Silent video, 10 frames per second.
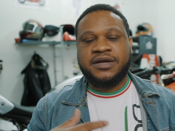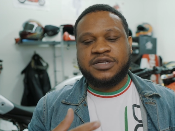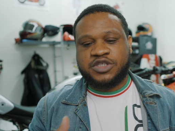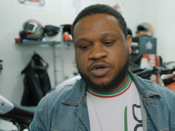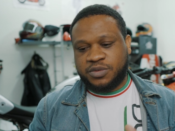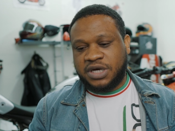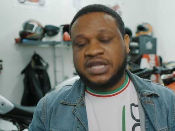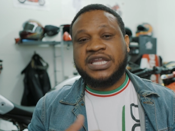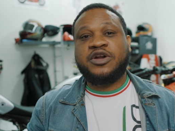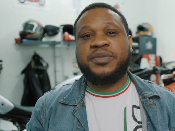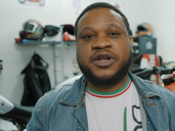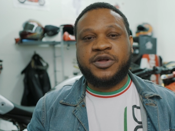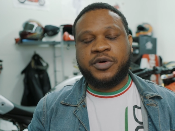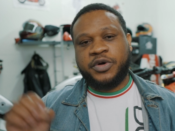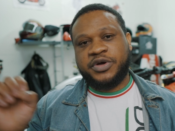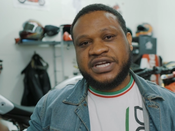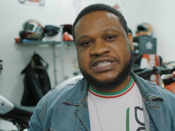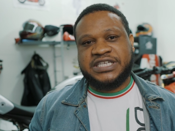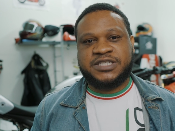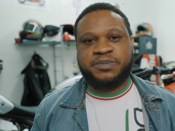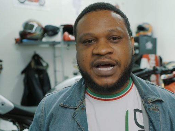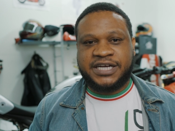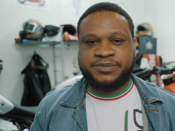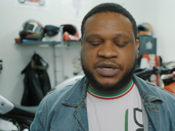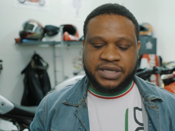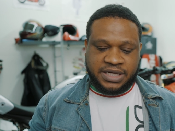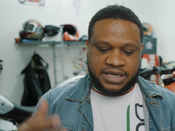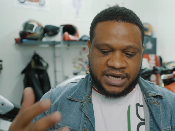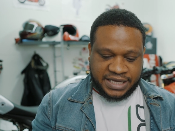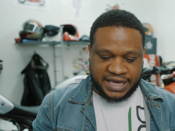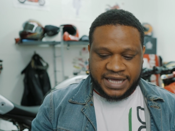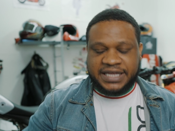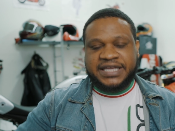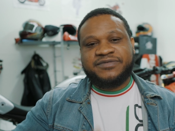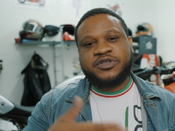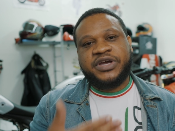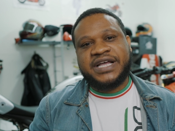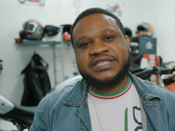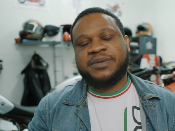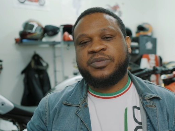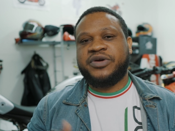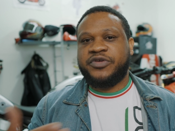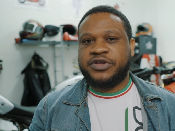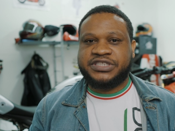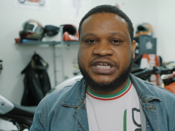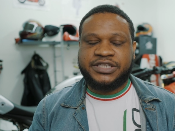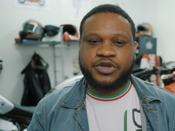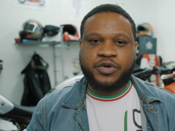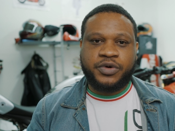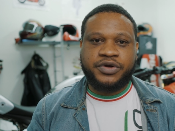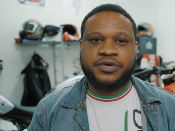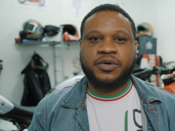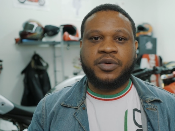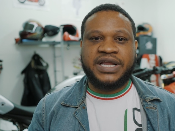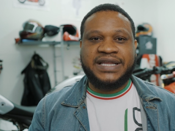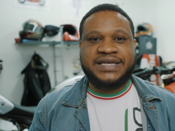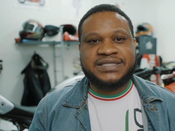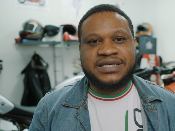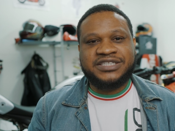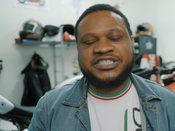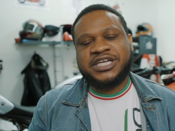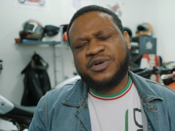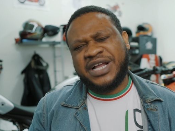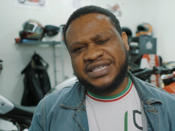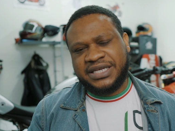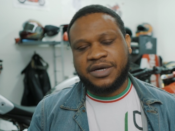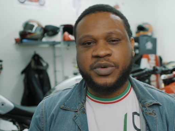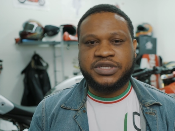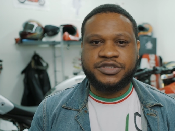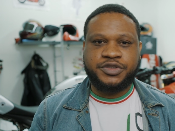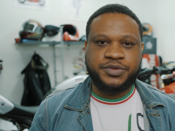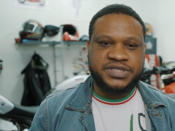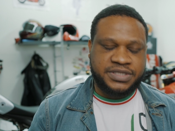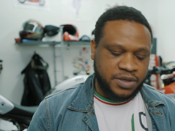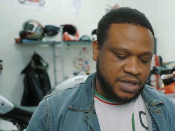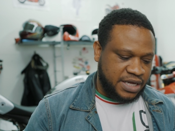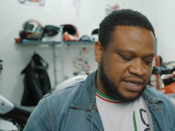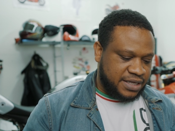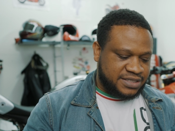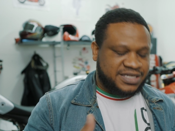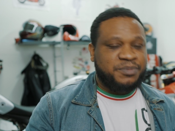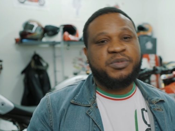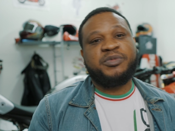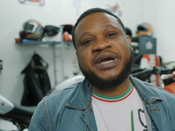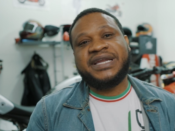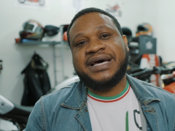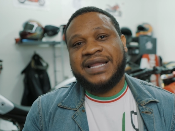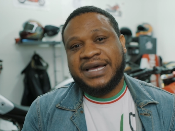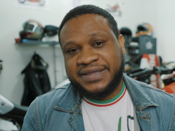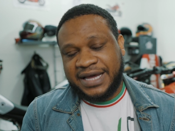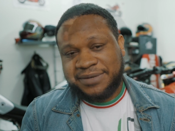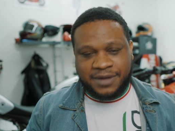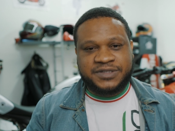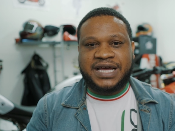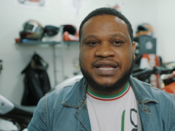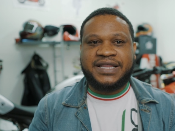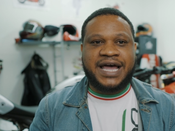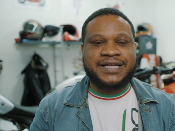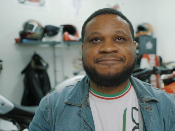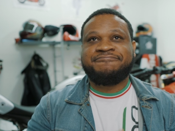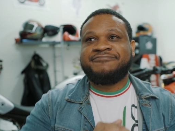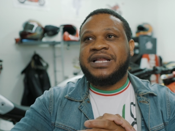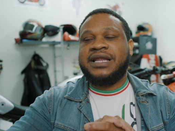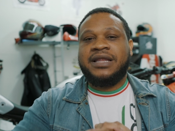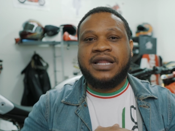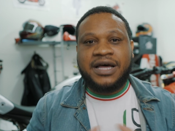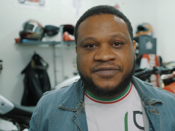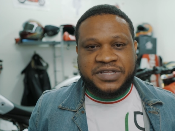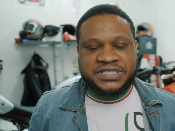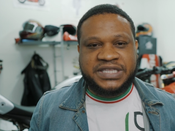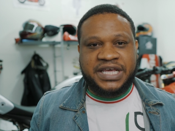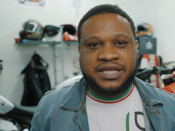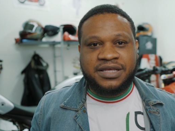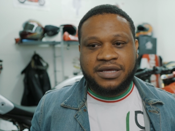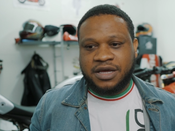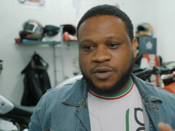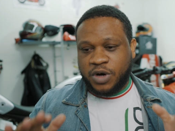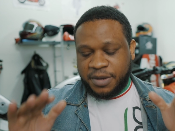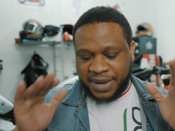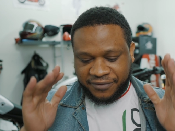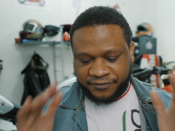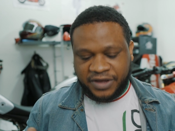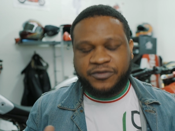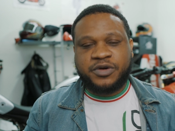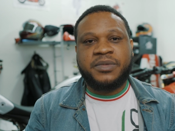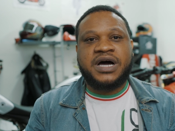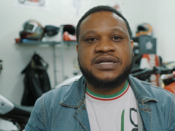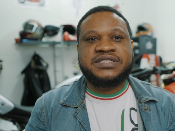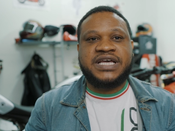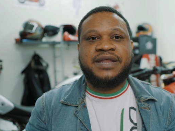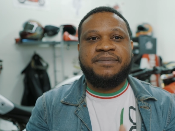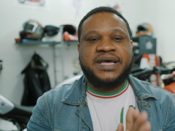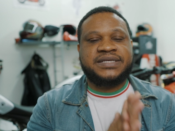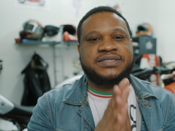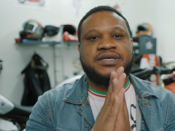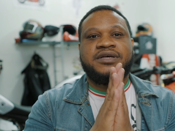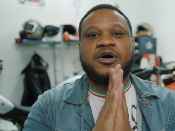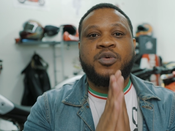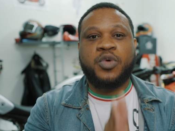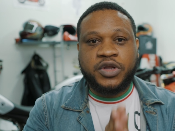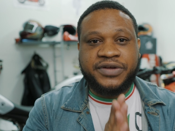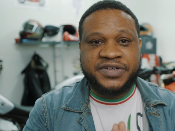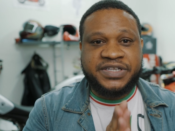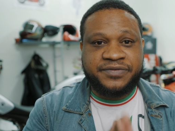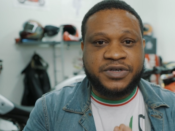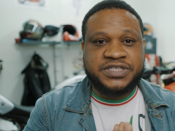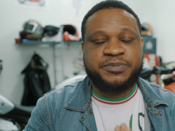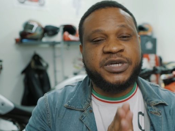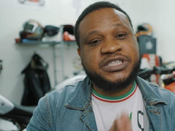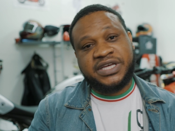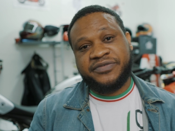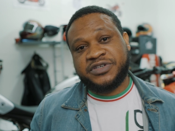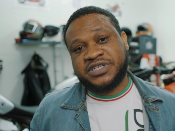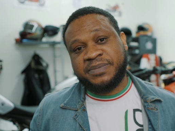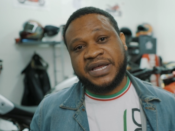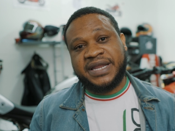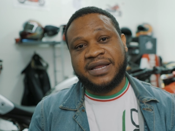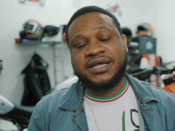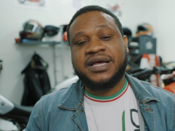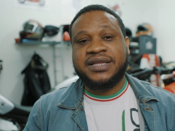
So a little bit of the oil you're gonna see splash, but again, it gives you a heads up when for you to change your oil, or at least a general idea when to do it. So some people might not like that. Outside of that, love this thing. One of my favorite mods, and it makes a world of a difference, especially if you're somebody that